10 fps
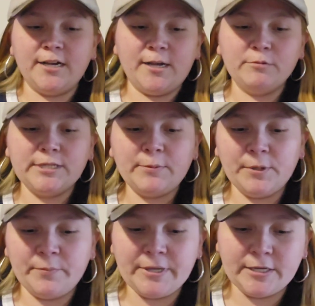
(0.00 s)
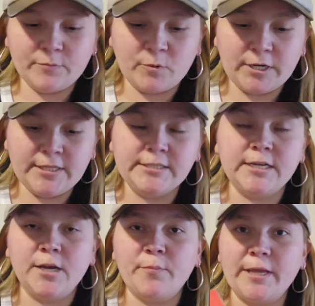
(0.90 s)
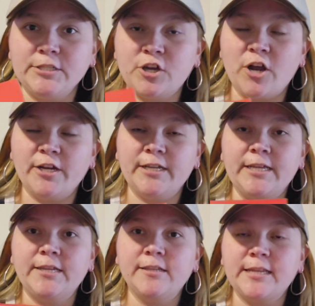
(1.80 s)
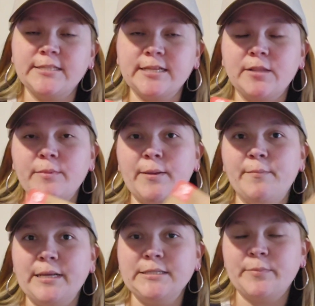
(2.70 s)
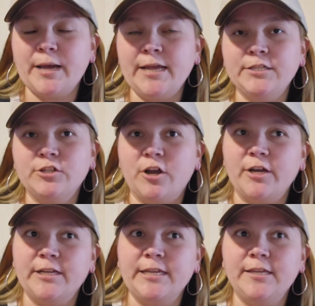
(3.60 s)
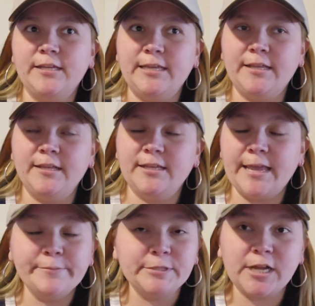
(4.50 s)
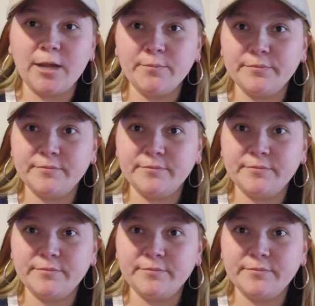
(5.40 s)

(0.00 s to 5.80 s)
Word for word: uh, I was able to pick one of these up at Target. They sell them at Best Buy, Target, GameStop.